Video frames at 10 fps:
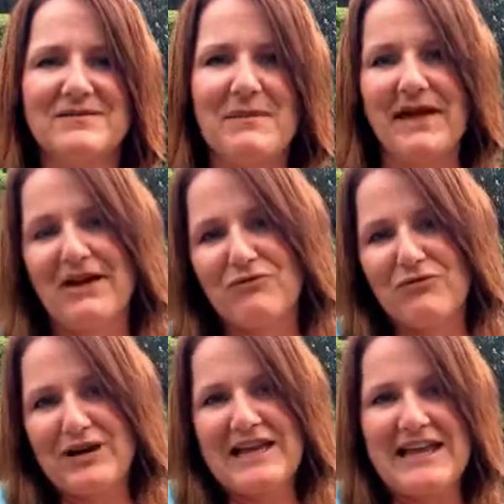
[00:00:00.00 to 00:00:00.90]
Make it
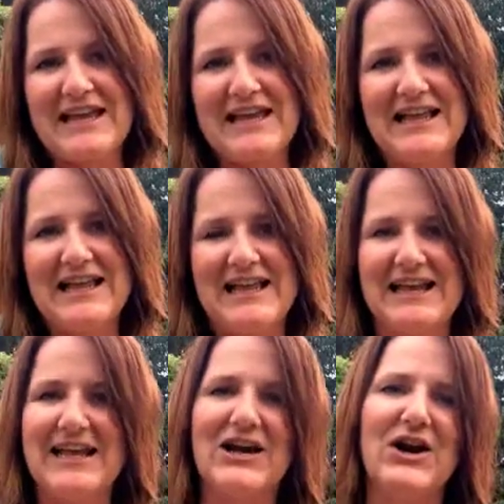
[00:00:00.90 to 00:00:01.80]
really
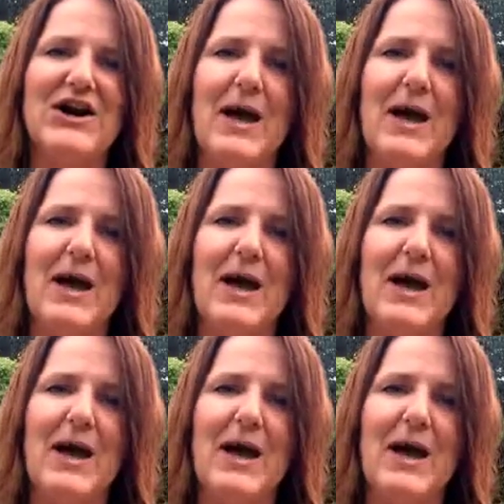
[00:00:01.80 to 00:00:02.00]
clear